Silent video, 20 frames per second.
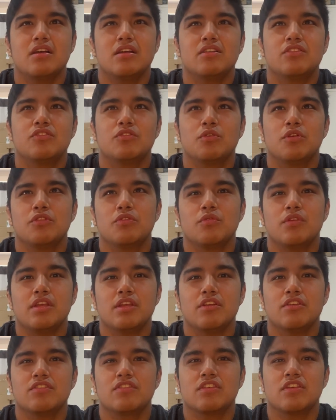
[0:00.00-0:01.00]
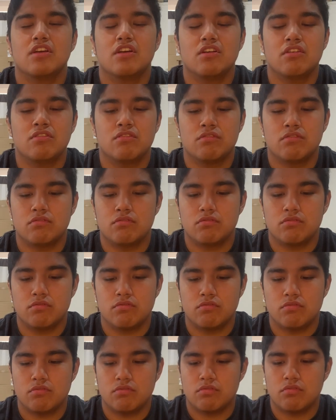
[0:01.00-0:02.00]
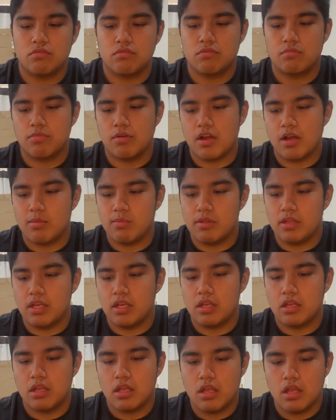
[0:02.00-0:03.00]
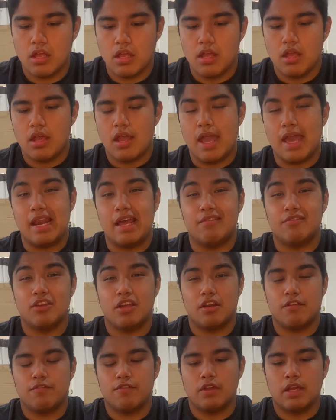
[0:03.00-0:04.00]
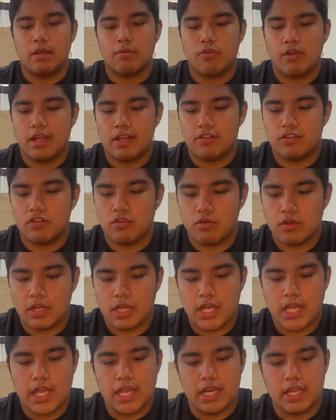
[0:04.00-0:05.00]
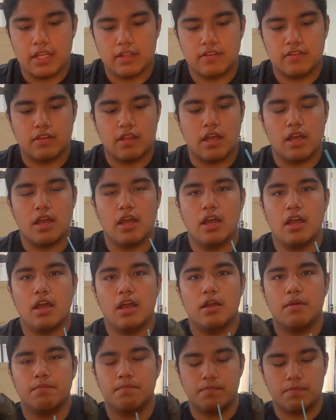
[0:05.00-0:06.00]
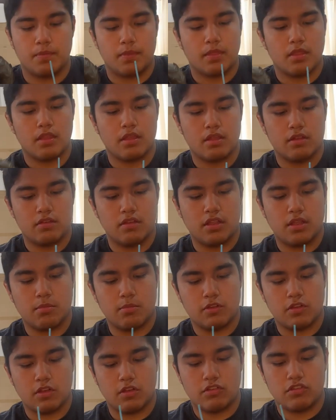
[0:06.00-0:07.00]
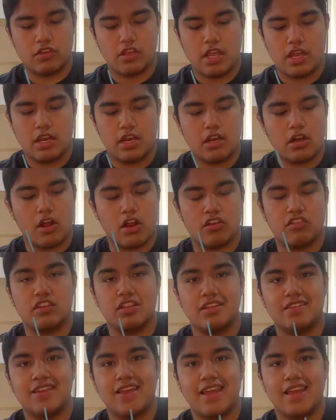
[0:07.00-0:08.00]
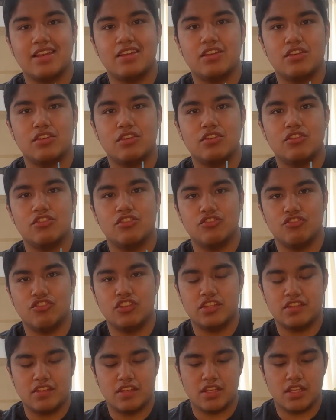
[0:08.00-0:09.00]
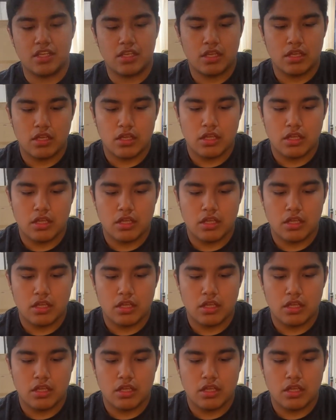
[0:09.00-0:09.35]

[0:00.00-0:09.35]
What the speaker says: 2 or 3 years ago, probably, and I've done a few upgrades to it, and it's Team Associated RC10 GT.